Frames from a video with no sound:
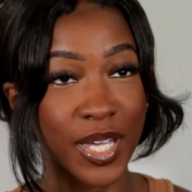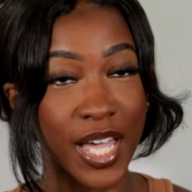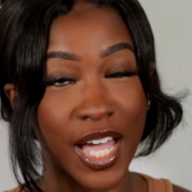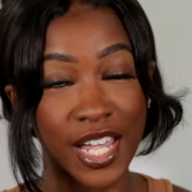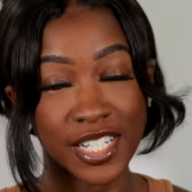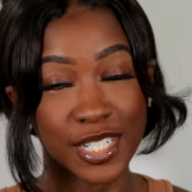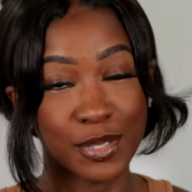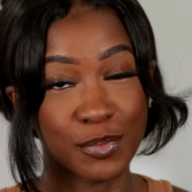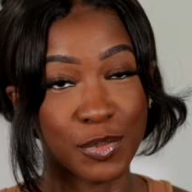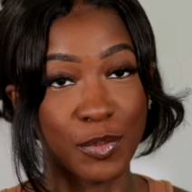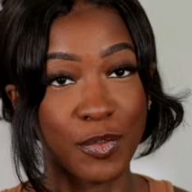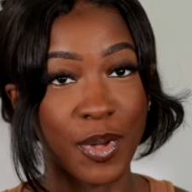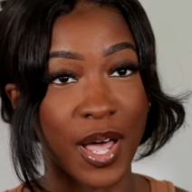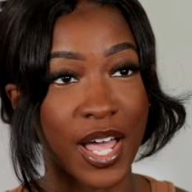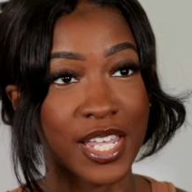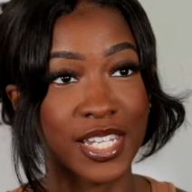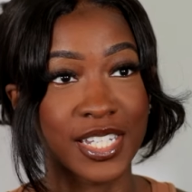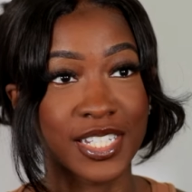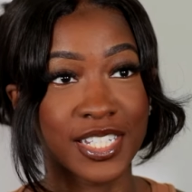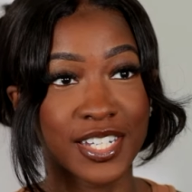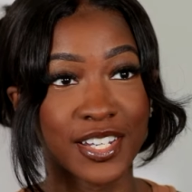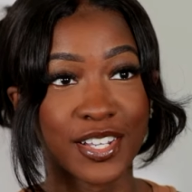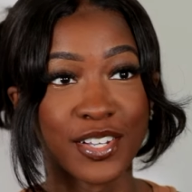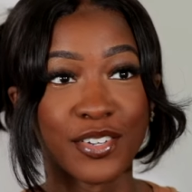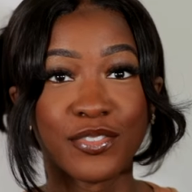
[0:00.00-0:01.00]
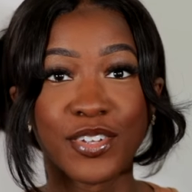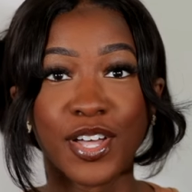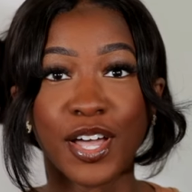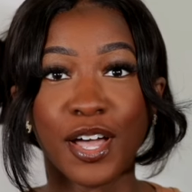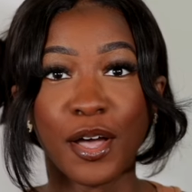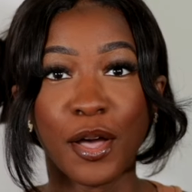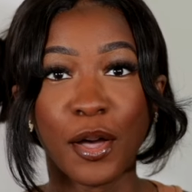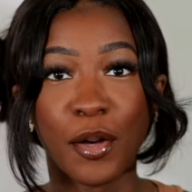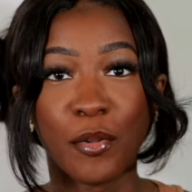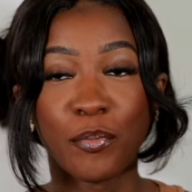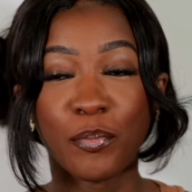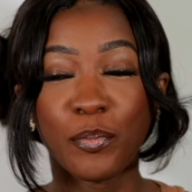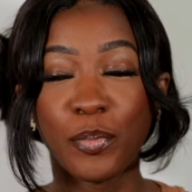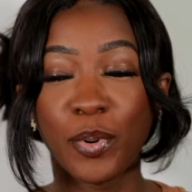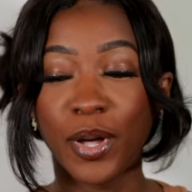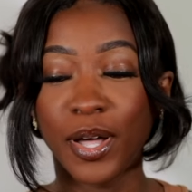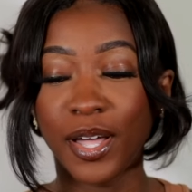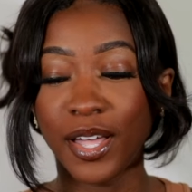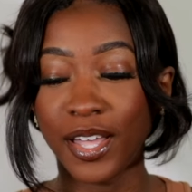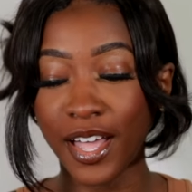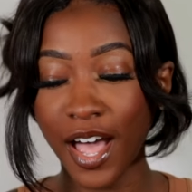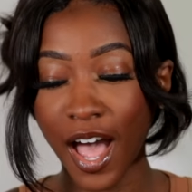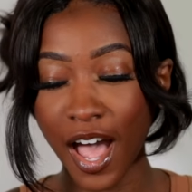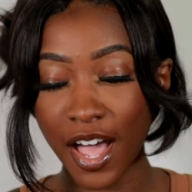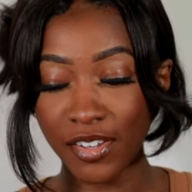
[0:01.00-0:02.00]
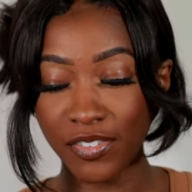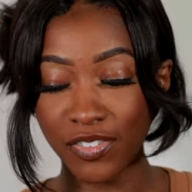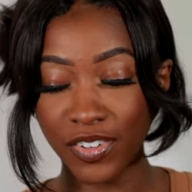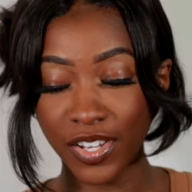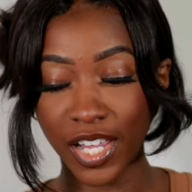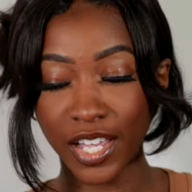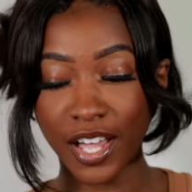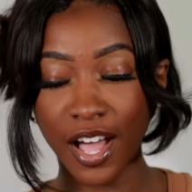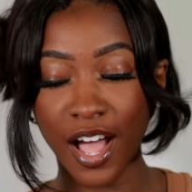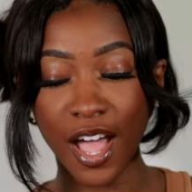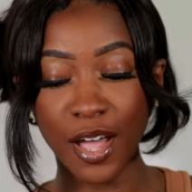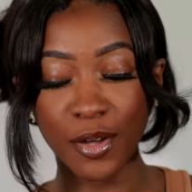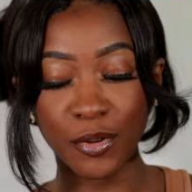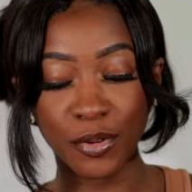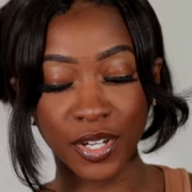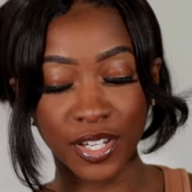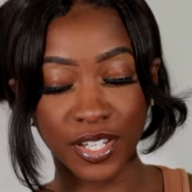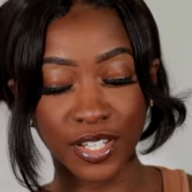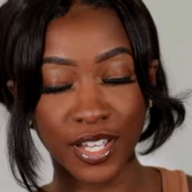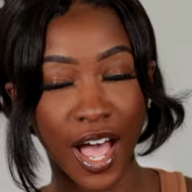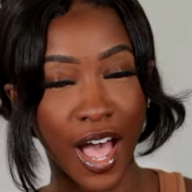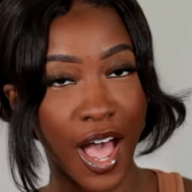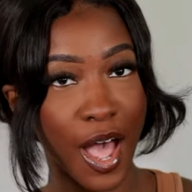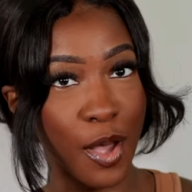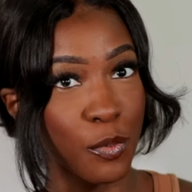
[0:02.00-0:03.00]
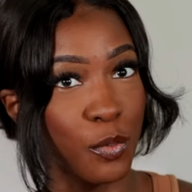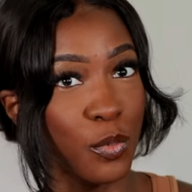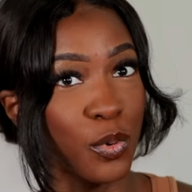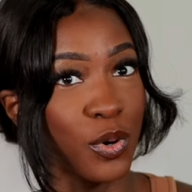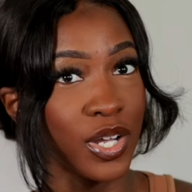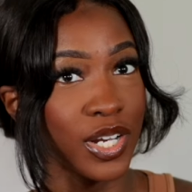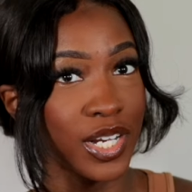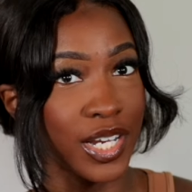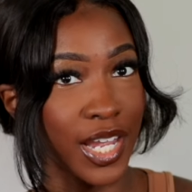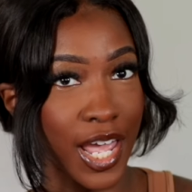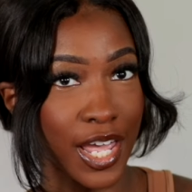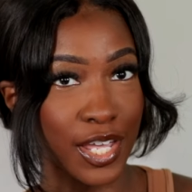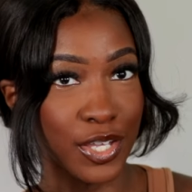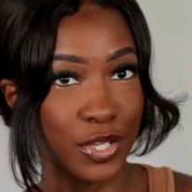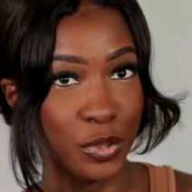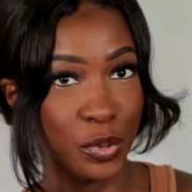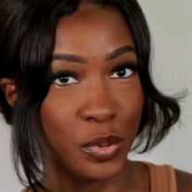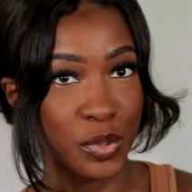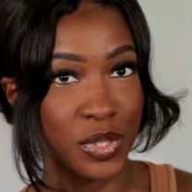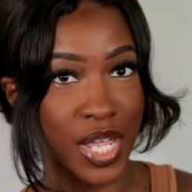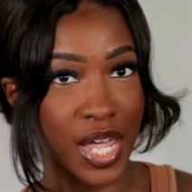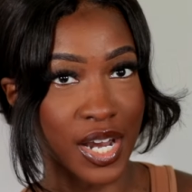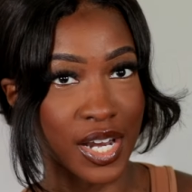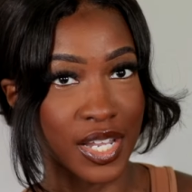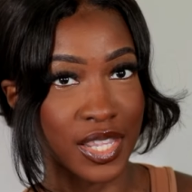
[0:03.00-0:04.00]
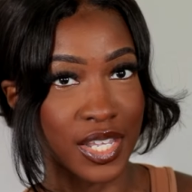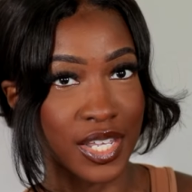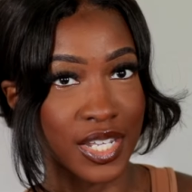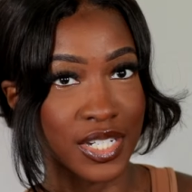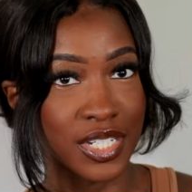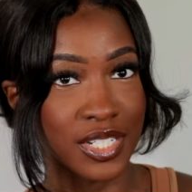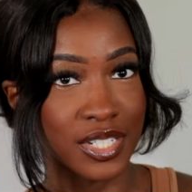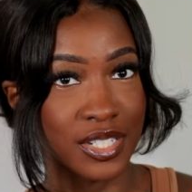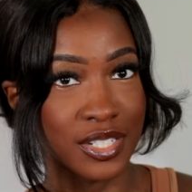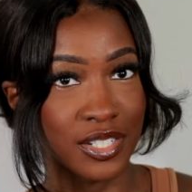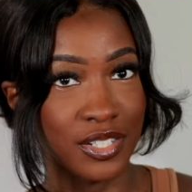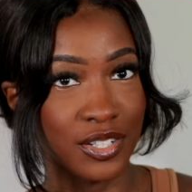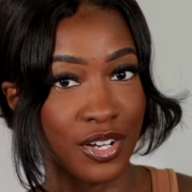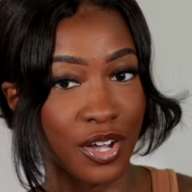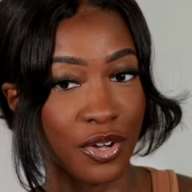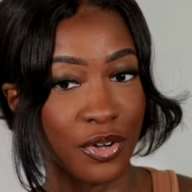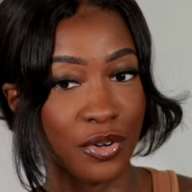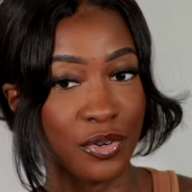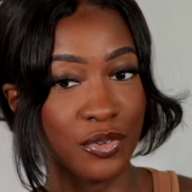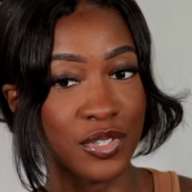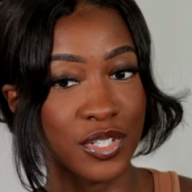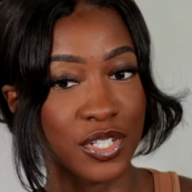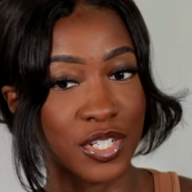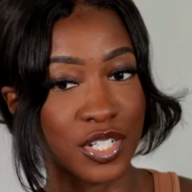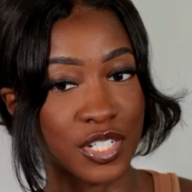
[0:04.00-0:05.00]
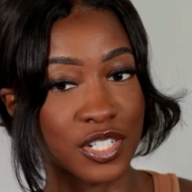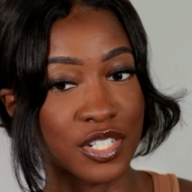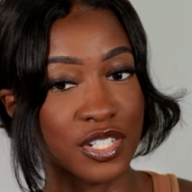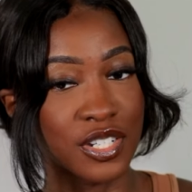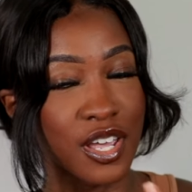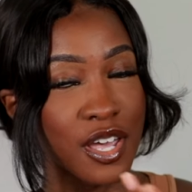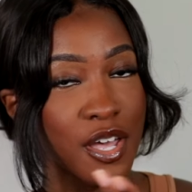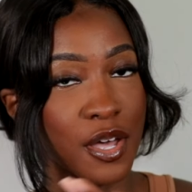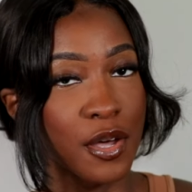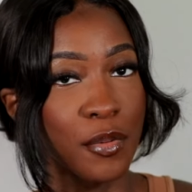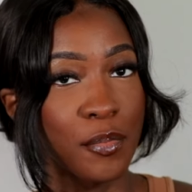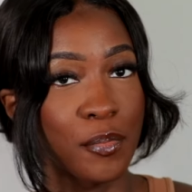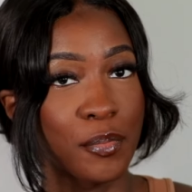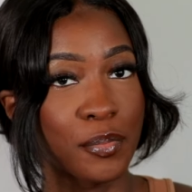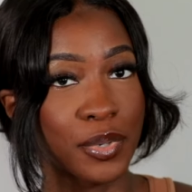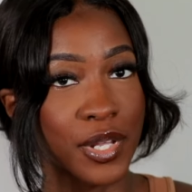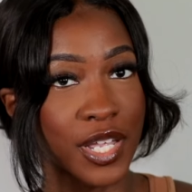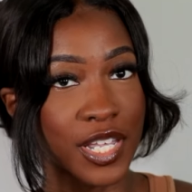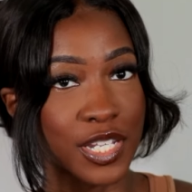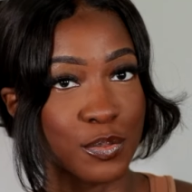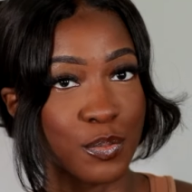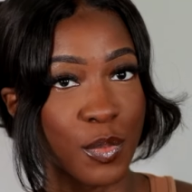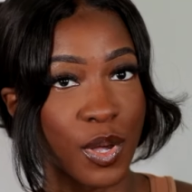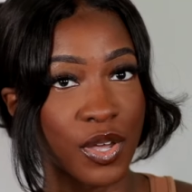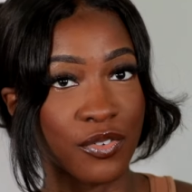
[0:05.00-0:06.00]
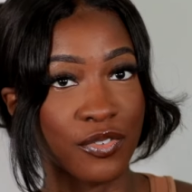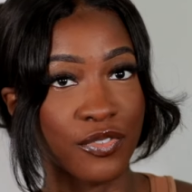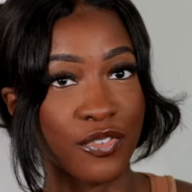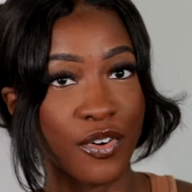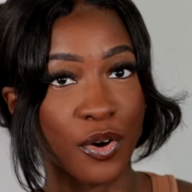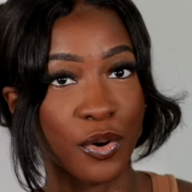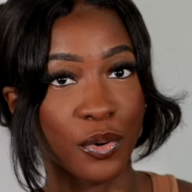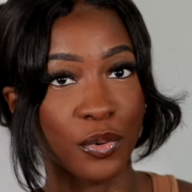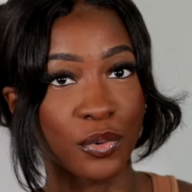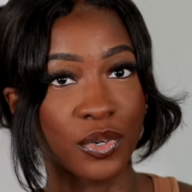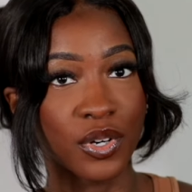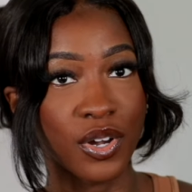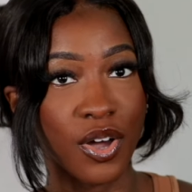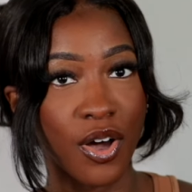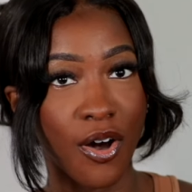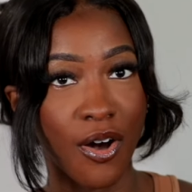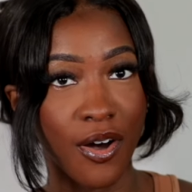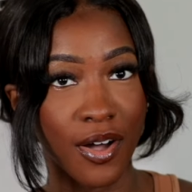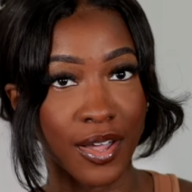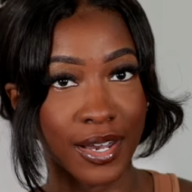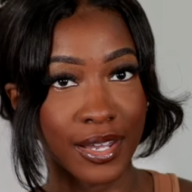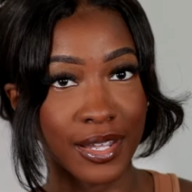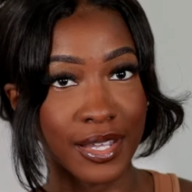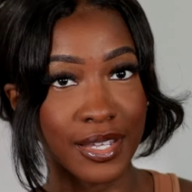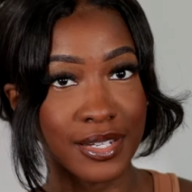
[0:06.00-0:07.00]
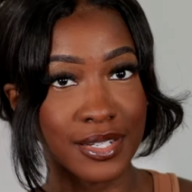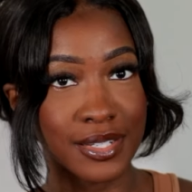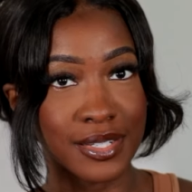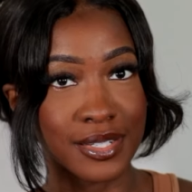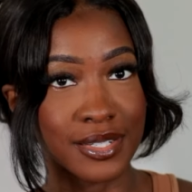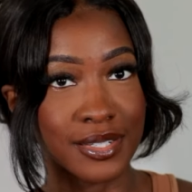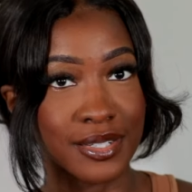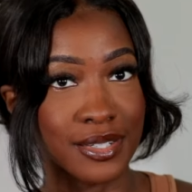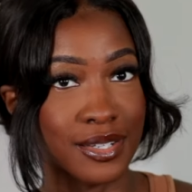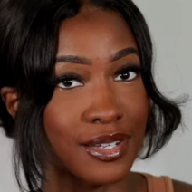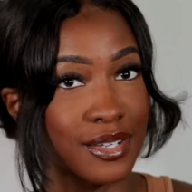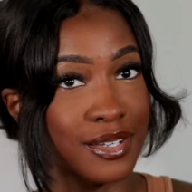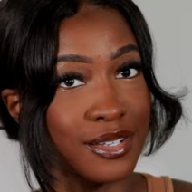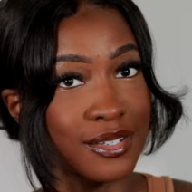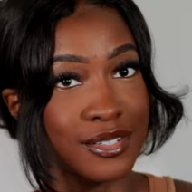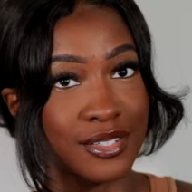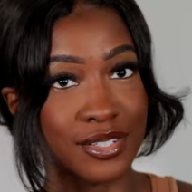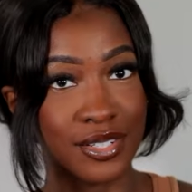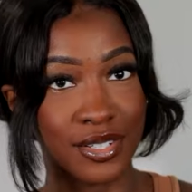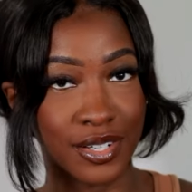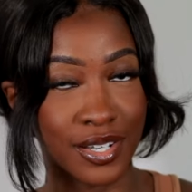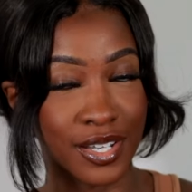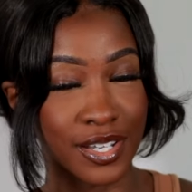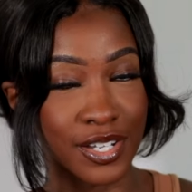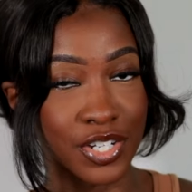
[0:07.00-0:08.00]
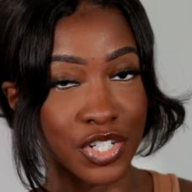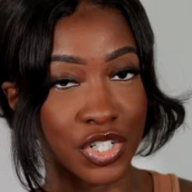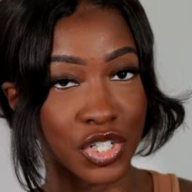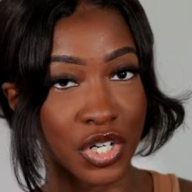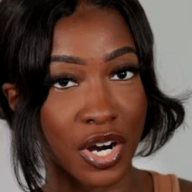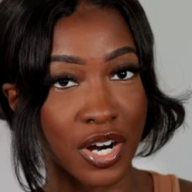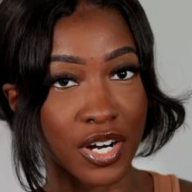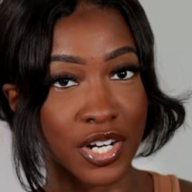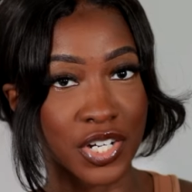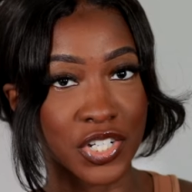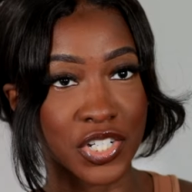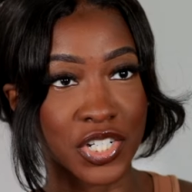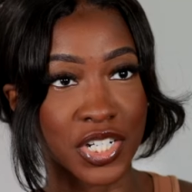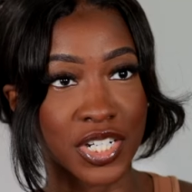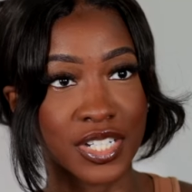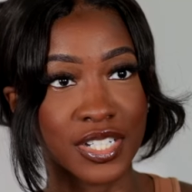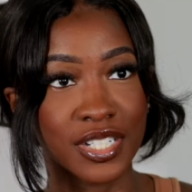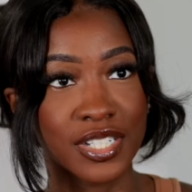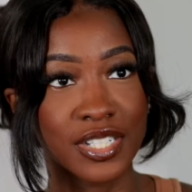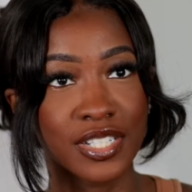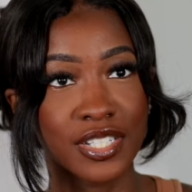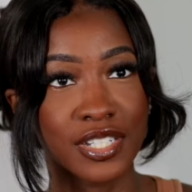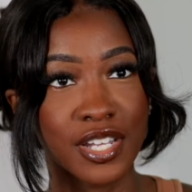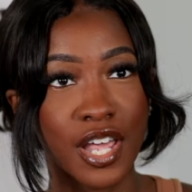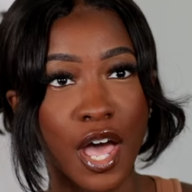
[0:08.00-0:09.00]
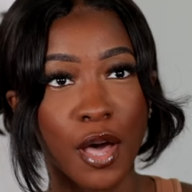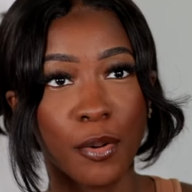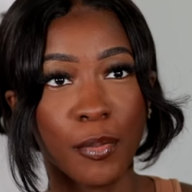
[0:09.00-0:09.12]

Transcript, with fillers: I just be buying stuff, but I feel like I, I would get use out of this, you know, just place my phone on it, it charges.